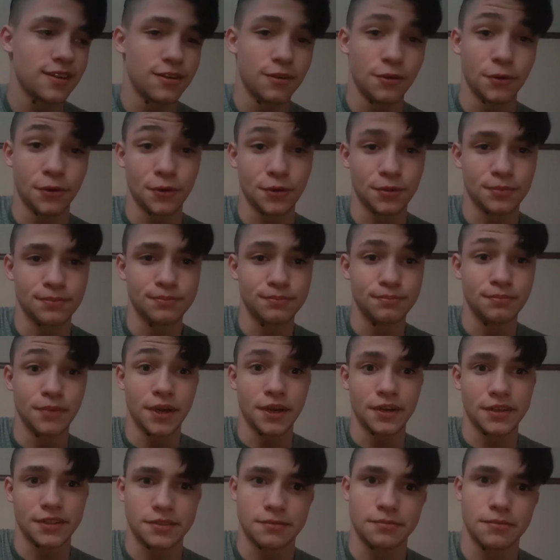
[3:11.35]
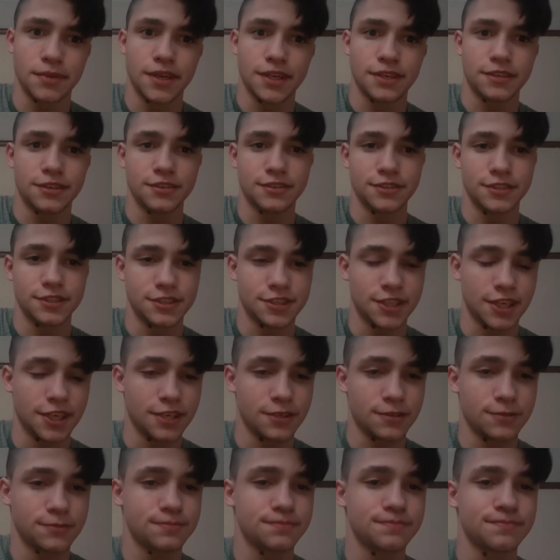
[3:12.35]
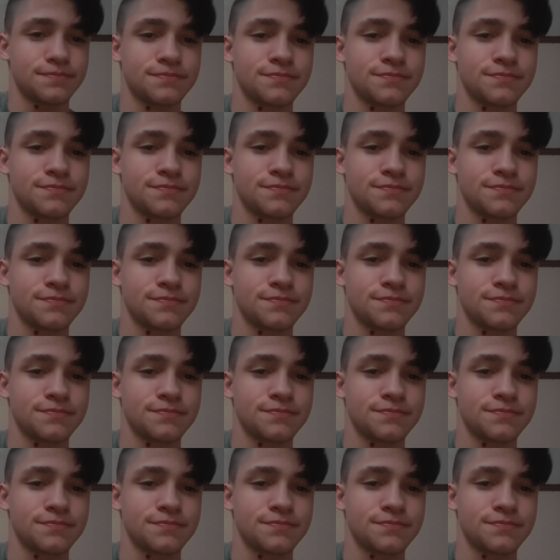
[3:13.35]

Or barely make on this channel.